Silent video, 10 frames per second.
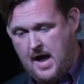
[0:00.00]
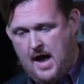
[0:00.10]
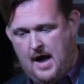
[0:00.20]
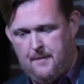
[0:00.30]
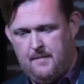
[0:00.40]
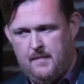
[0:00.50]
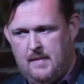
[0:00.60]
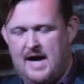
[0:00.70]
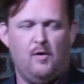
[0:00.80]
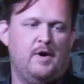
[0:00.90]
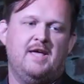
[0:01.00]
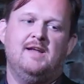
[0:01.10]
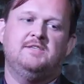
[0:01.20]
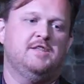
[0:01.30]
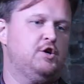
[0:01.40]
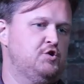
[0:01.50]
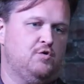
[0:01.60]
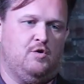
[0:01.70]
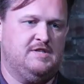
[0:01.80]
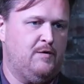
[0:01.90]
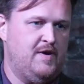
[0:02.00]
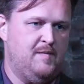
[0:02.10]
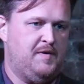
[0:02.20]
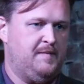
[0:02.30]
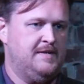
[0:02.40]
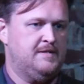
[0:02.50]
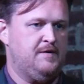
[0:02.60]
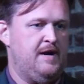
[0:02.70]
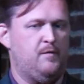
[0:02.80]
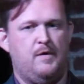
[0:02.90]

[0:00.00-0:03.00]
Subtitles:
I don't want to get into the controls that we implemented, right?